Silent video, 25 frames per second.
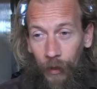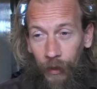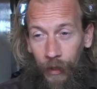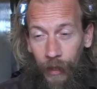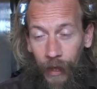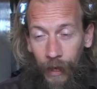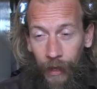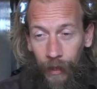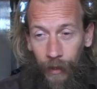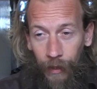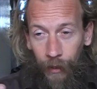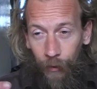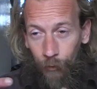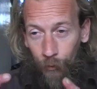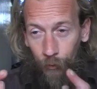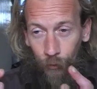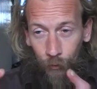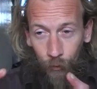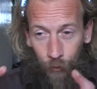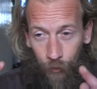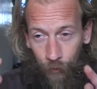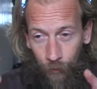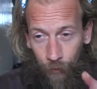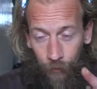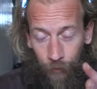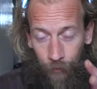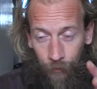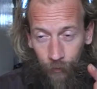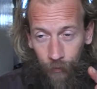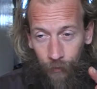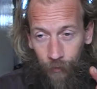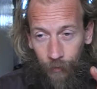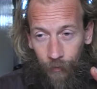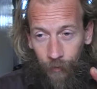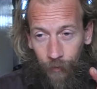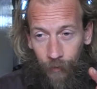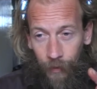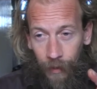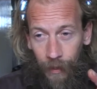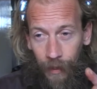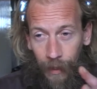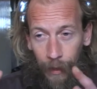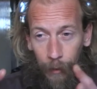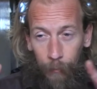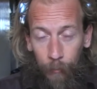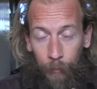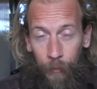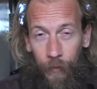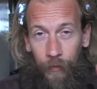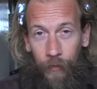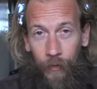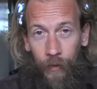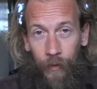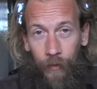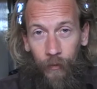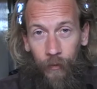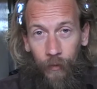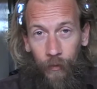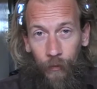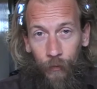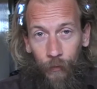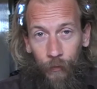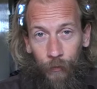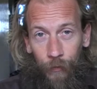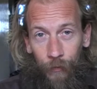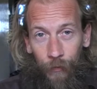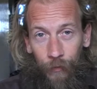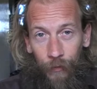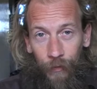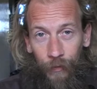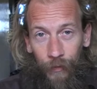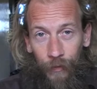I get little sort of glimpses of